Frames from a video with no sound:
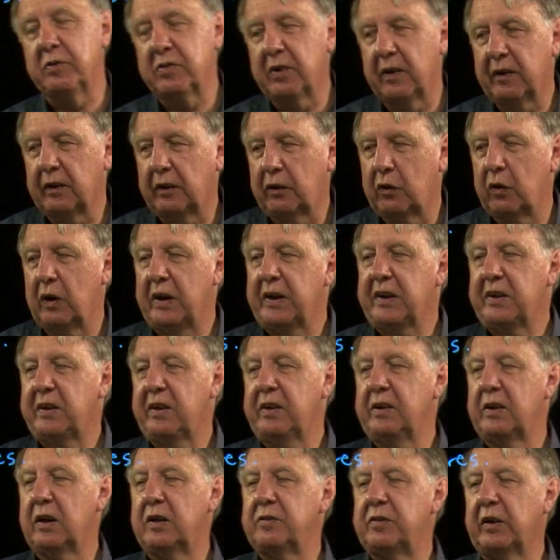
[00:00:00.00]
So the
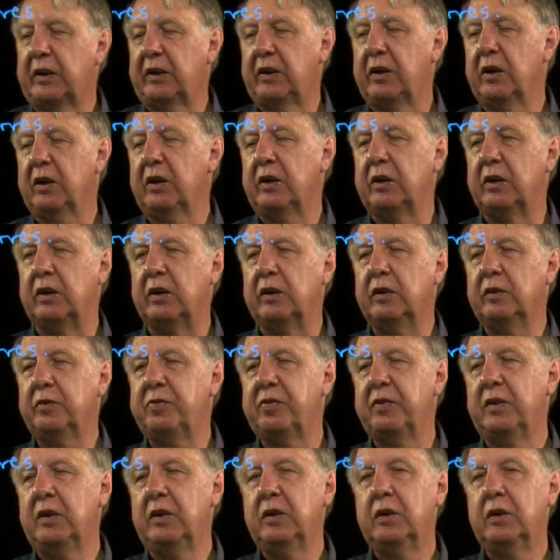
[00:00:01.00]
gradient of a curve